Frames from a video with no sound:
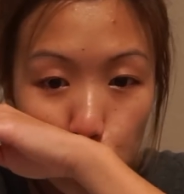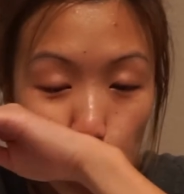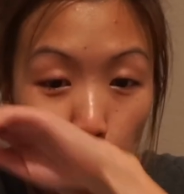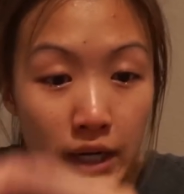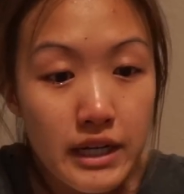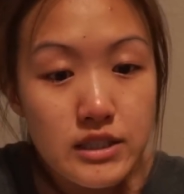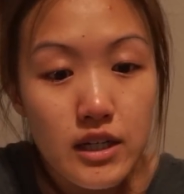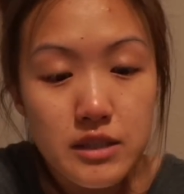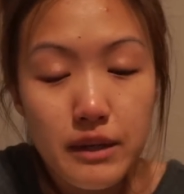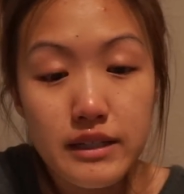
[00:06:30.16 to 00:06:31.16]
Wah and I
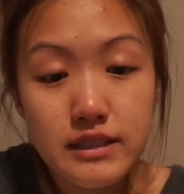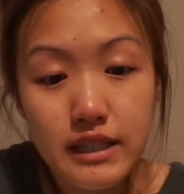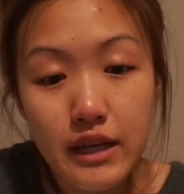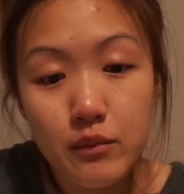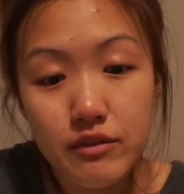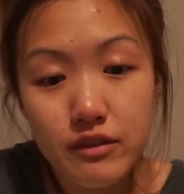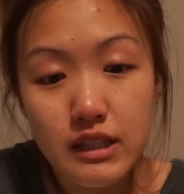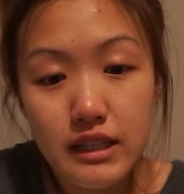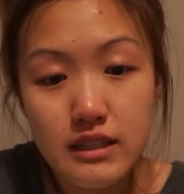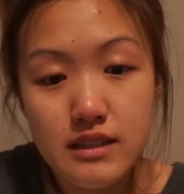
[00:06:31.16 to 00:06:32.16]
talked about it today, and we feel
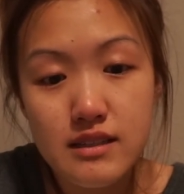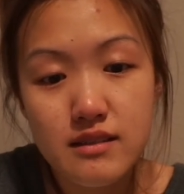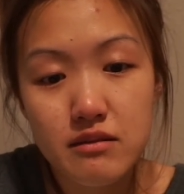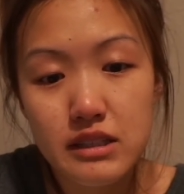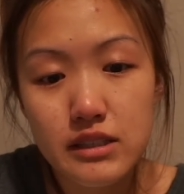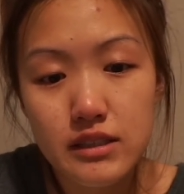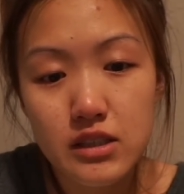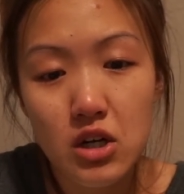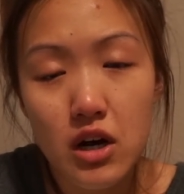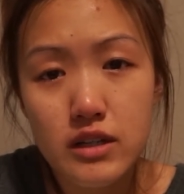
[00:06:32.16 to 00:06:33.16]
like this is
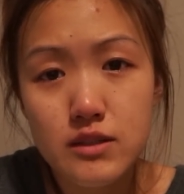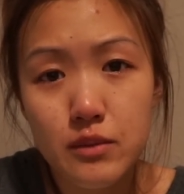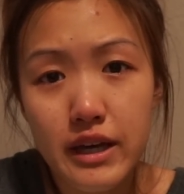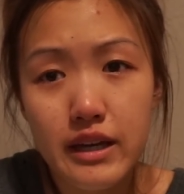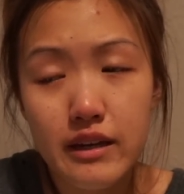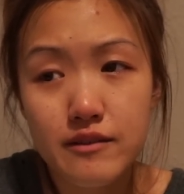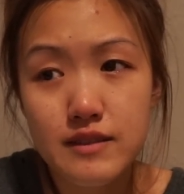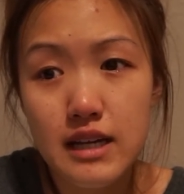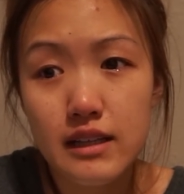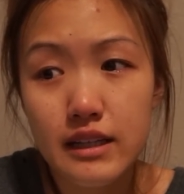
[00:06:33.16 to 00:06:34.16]
God's way of
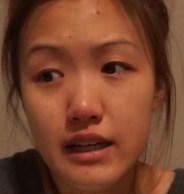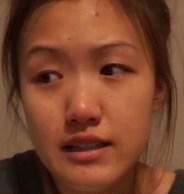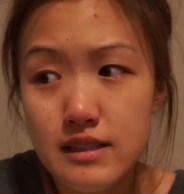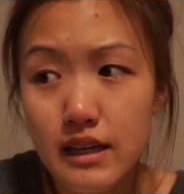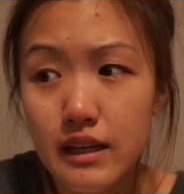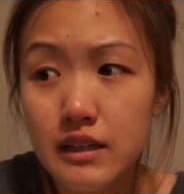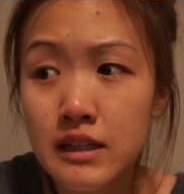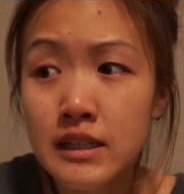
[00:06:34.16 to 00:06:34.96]
telling us, like,